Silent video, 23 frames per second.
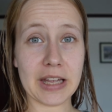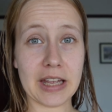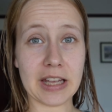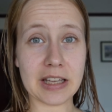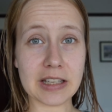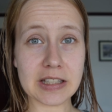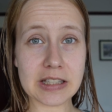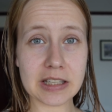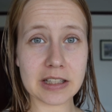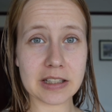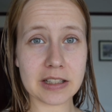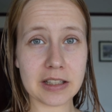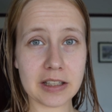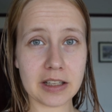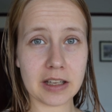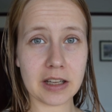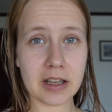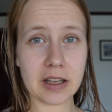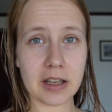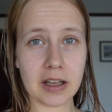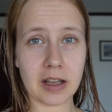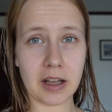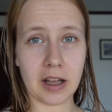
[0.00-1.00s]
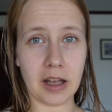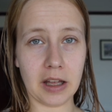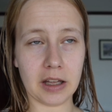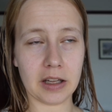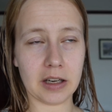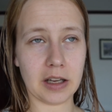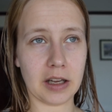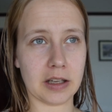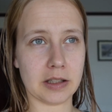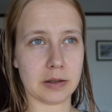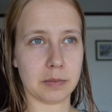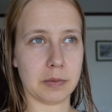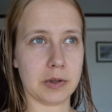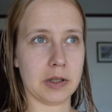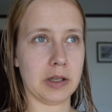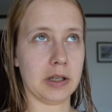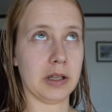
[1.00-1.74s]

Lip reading: AC is leaking. It has been